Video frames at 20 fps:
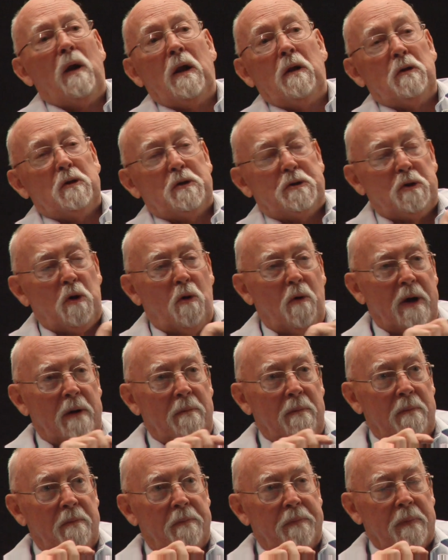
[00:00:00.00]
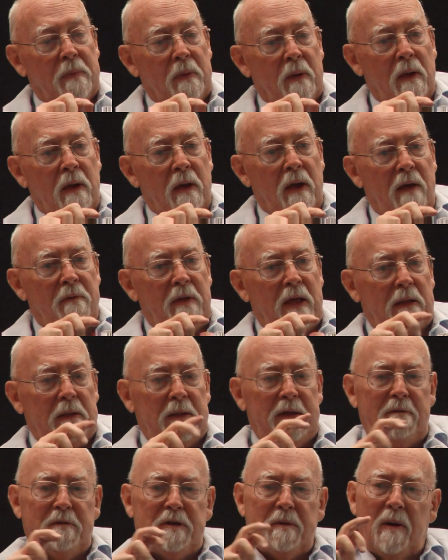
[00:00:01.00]
want on the story. And that
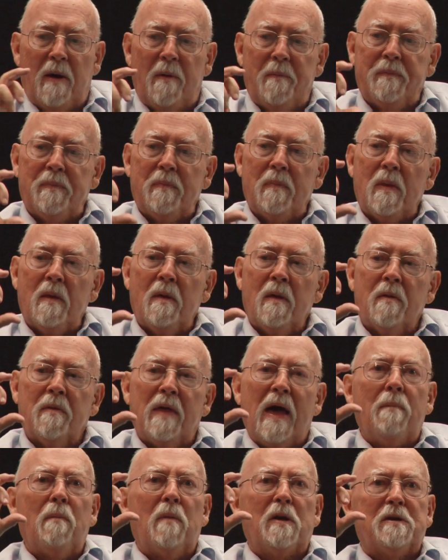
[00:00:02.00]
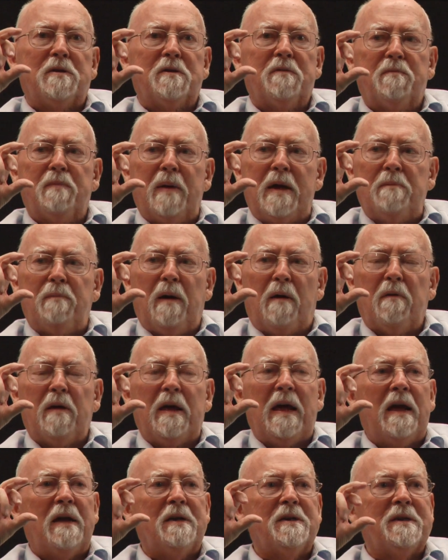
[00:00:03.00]
leaves about that much space, about
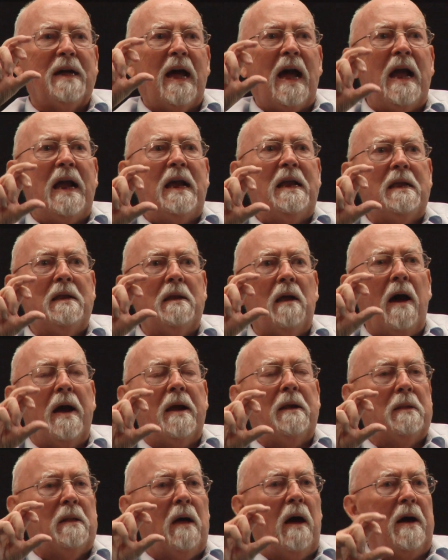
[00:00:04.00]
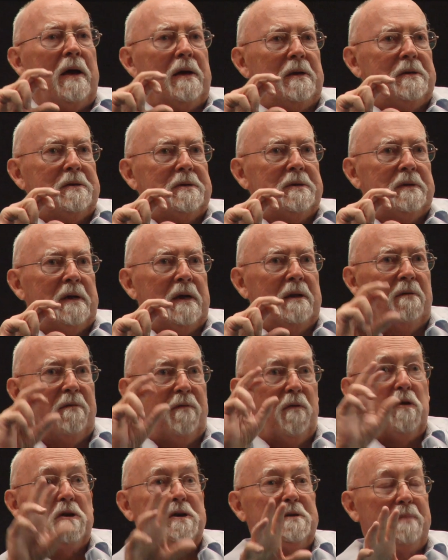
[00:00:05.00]
8-9 lines on the
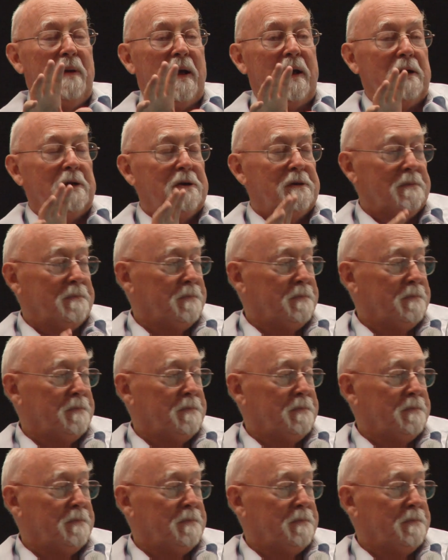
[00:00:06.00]
first page.